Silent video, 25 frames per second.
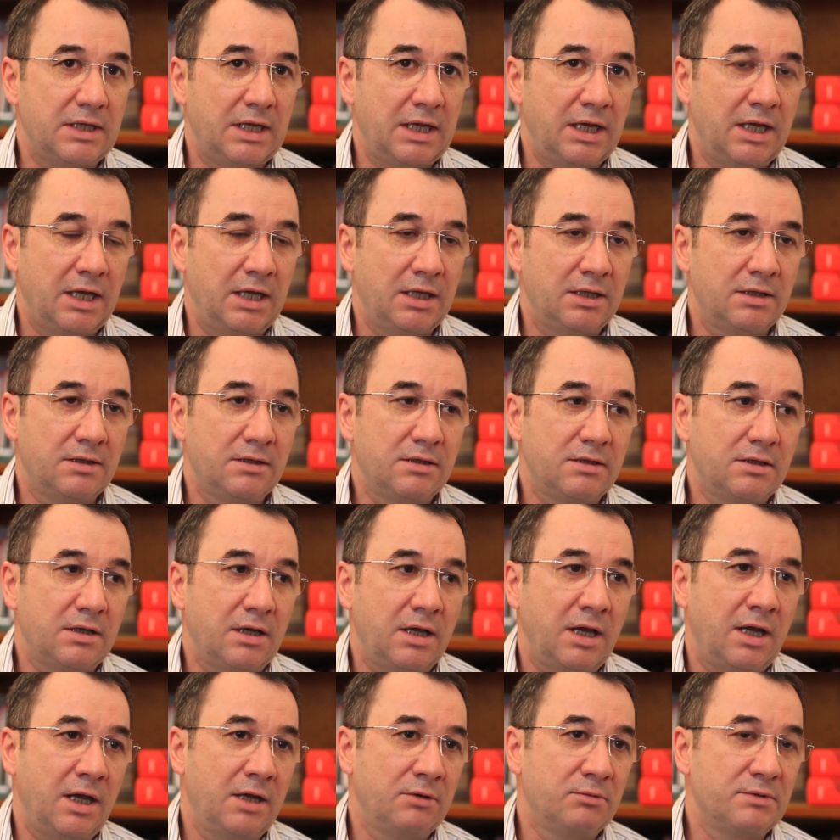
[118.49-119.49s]
and
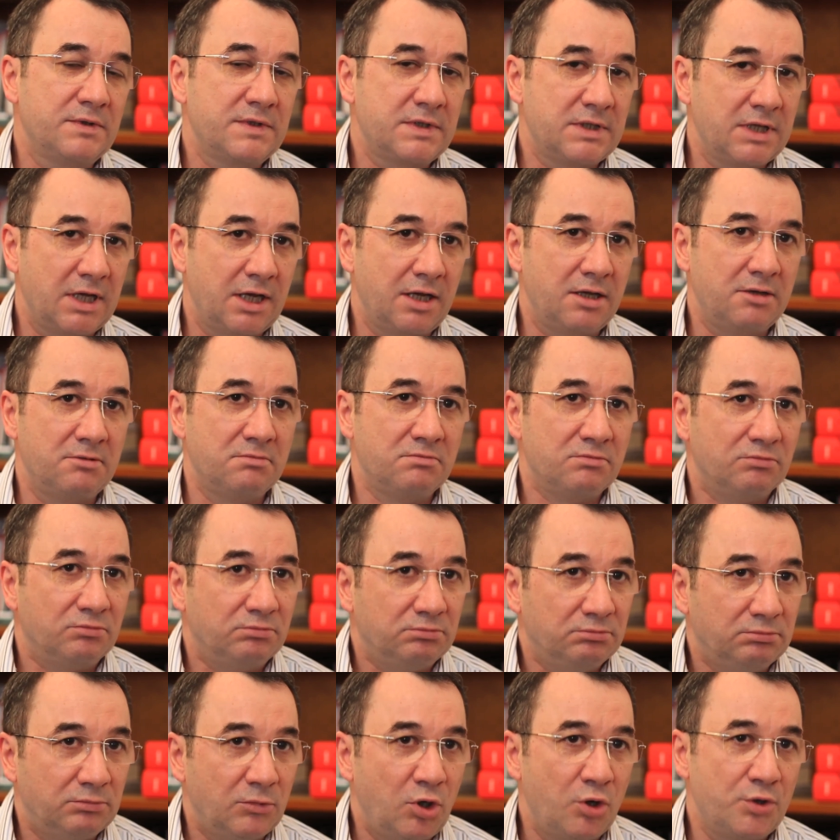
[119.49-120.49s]
I would say
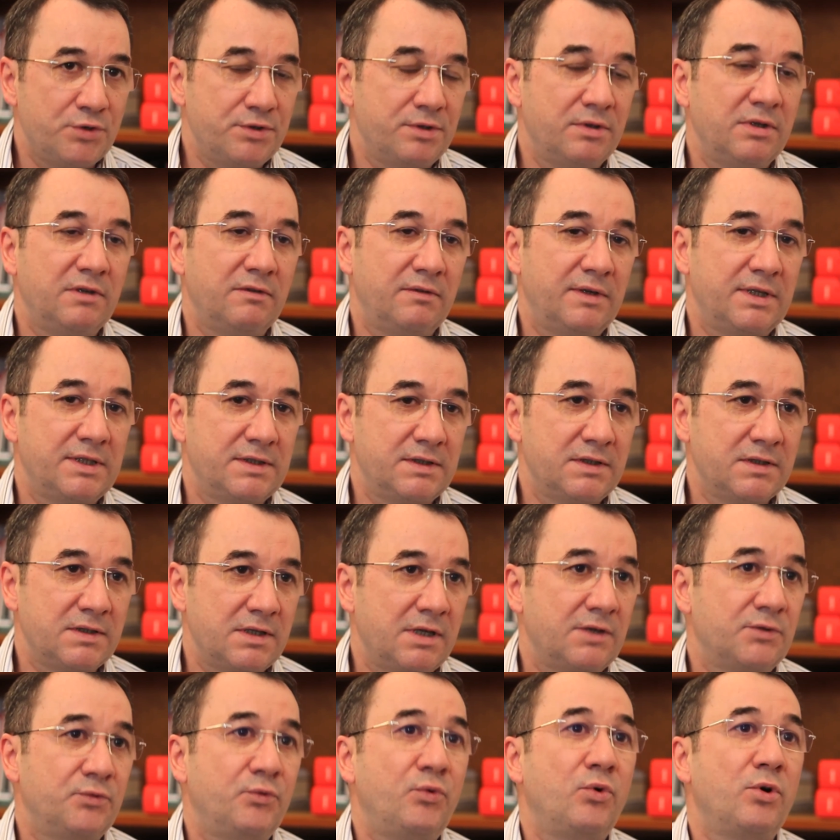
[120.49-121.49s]
most universities
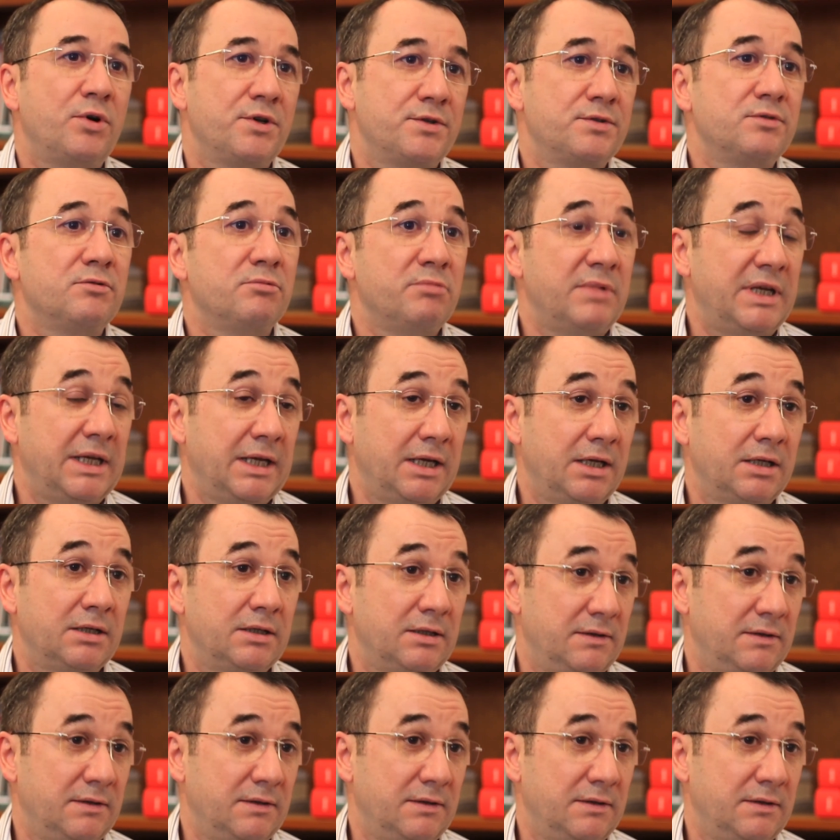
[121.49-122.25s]
are forced to make a